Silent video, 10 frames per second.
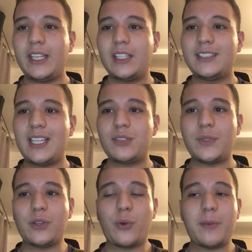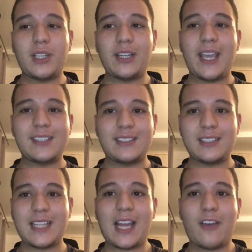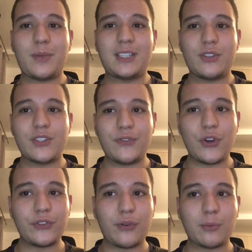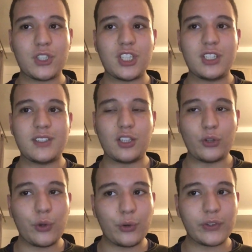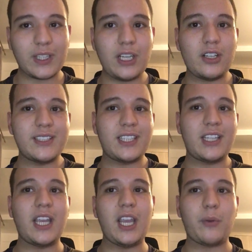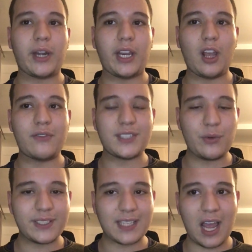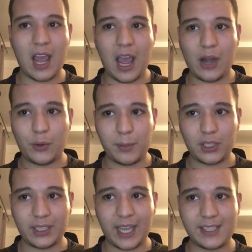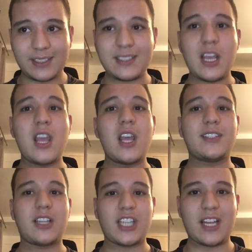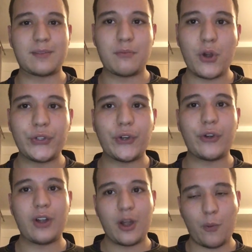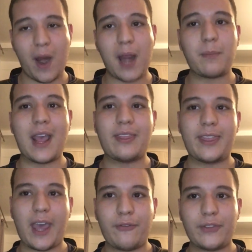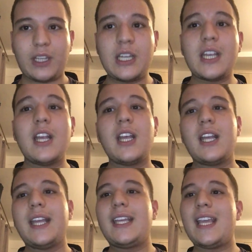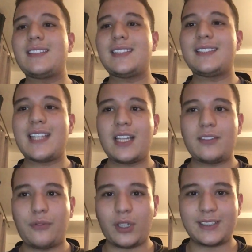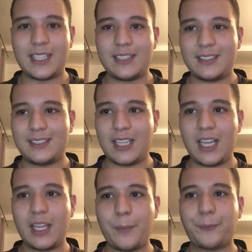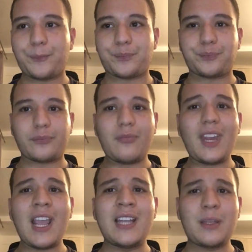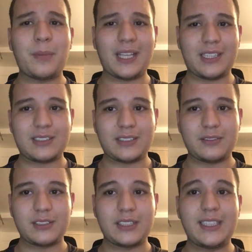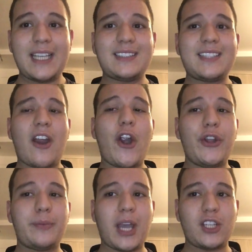deals with the criminal cases that have been transferred from the judicial court, including the hearing of serious criminal cases such as murder, rape, and theft, cases sent for sentencing and appeals. Cases are heard by a